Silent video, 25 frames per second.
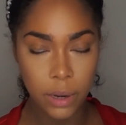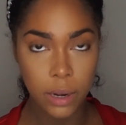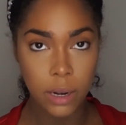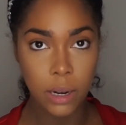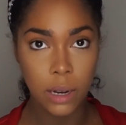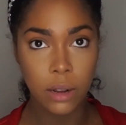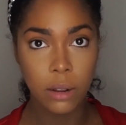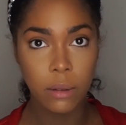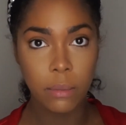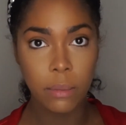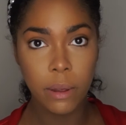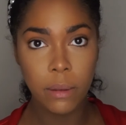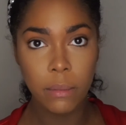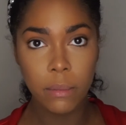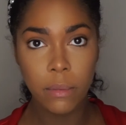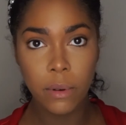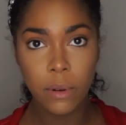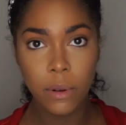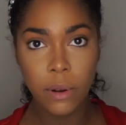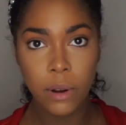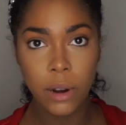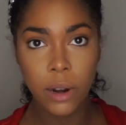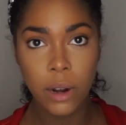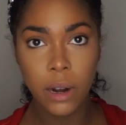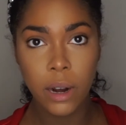little bit
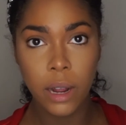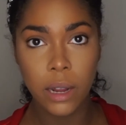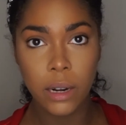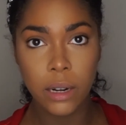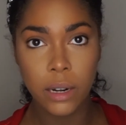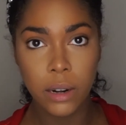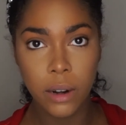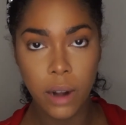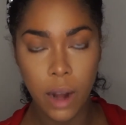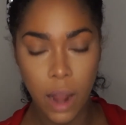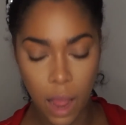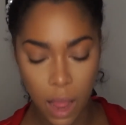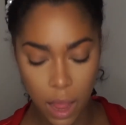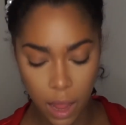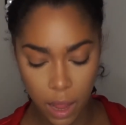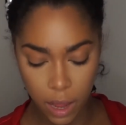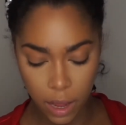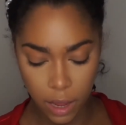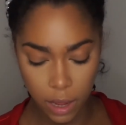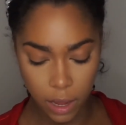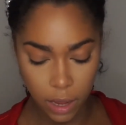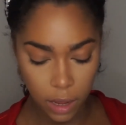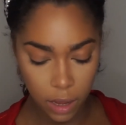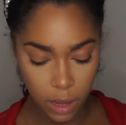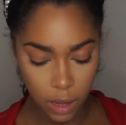more under
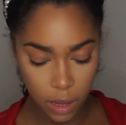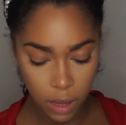eye